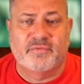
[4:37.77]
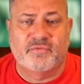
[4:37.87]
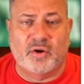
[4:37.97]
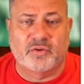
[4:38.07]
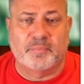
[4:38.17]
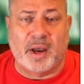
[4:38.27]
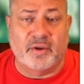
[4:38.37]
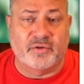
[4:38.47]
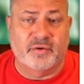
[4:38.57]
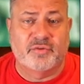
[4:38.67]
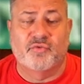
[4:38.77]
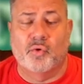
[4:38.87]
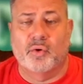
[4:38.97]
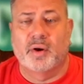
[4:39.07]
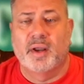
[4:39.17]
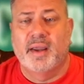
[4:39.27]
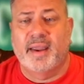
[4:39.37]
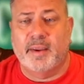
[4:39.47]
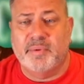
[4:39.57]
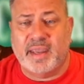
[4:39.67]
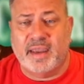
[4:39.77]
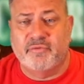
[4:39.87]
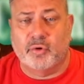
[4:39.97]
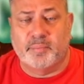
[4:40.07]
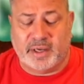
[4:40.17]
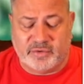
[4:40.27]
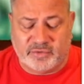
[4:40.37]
false positives for a behavioral-based